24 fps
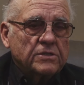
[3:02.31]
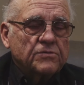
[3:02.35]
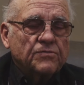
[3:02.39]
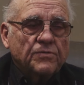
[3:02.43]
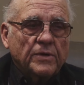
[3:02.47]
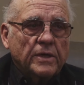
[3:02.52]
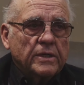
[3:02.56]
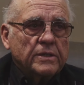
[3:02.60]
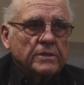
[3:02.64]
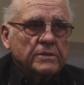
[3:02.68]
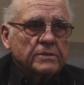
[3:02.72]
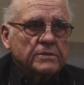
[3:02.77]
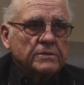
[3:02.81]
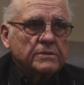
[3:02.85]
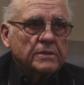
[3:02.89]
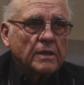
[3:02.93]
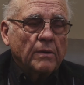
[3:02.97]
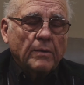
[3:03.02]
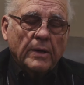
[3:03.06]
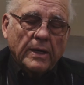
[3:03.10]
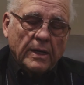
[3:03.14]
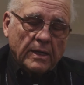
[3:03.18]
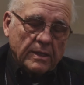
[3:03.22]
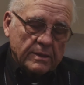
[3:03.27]
fun.
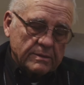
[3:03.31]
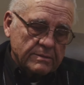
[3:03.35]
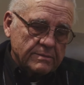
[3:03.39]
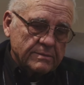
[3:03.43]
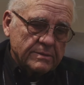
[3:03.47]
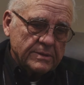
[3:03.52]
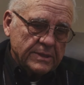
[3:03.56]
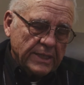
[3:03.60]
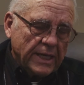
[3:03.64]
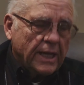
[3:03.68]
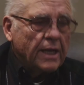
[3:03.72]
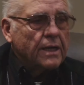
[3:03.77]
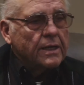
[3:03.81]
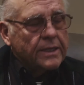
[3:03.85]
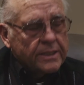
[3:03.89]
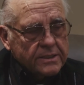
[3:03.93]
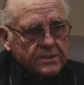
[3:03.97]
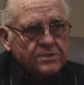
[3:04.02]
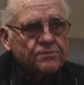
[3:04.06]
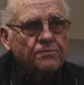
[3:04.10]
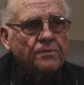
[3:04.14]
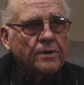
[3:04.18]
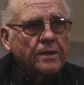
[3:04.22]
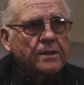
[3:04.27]
Well, yeah,
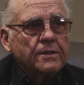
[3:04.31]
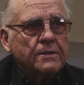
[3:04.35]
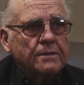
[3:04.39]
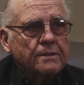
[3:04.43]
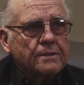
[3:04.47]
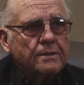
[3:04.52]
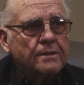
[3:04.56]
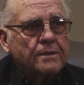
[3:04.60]
it's fun.